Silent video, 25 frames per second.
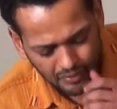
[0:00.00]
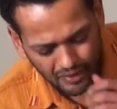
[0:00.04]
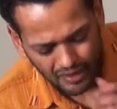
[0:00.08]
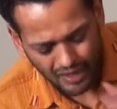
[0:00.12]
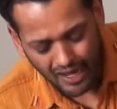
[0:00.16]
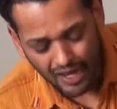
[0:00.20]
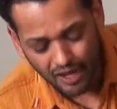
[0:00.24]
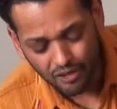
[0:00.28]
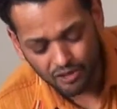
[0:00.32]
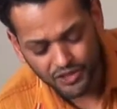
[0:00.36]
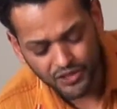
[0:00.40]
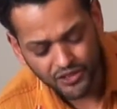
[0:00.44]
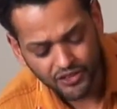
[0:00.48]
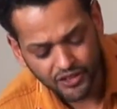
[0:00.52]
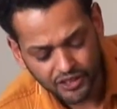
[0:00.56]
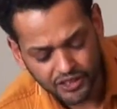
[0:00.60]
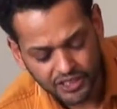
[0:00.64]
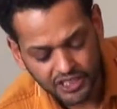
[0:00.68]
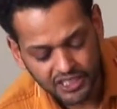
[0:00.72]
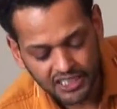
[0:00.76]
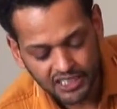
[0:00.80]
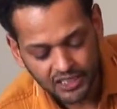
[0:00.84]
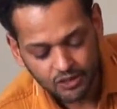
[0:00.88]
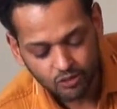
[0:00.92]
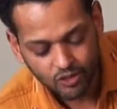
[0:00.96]
I was
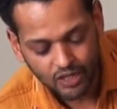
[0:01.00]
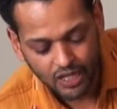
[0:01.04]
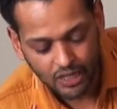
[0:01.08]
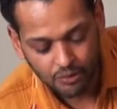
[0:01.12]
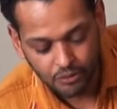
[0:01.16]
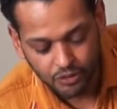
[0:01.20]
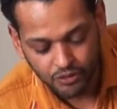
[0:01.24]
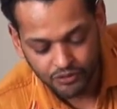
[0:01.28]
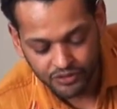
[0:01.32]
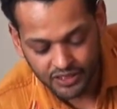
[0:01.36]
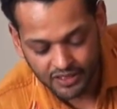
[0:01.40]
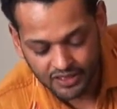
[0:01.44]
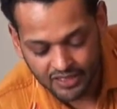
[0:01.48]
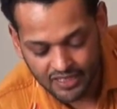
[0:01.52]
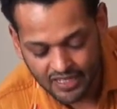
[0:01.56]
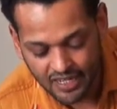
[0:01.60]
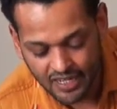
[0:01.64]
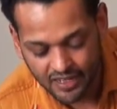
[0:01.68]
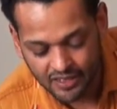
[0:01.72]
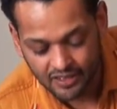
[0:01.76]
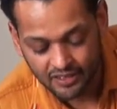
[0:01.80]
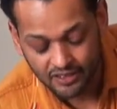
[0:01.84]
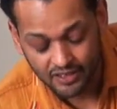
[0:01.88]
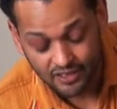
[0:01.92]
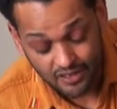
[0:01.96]
13 when I moved to the
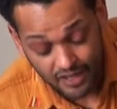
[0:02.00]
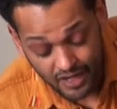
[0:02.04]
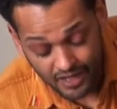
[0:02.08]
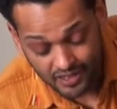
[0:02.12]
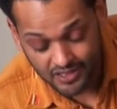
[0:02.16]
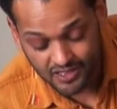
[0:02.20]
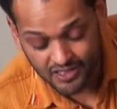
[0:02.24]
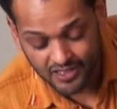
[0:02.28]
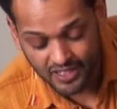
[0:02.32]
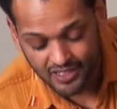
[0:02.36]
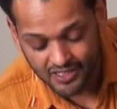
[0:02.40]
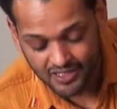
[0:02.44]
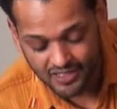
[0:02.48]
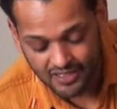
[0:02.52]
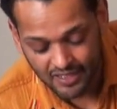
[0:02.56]
United States in